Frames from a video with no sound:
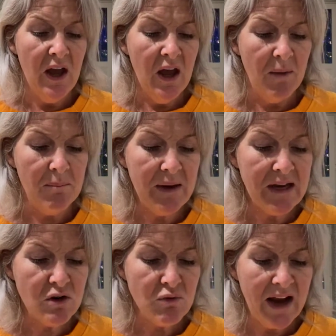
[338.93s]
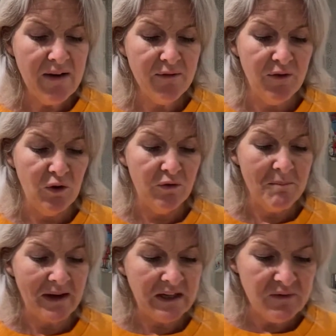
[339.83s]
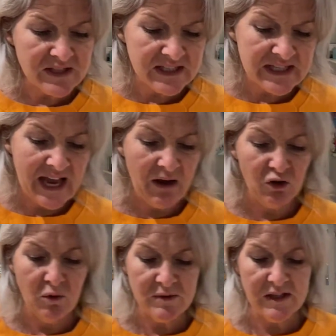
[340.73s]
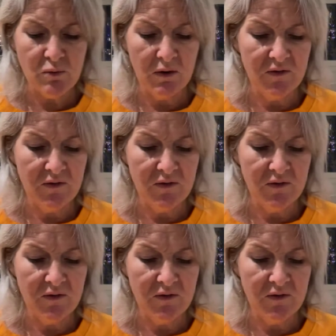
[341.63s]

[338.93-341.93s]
And being grateful for magnificent outcomes is one of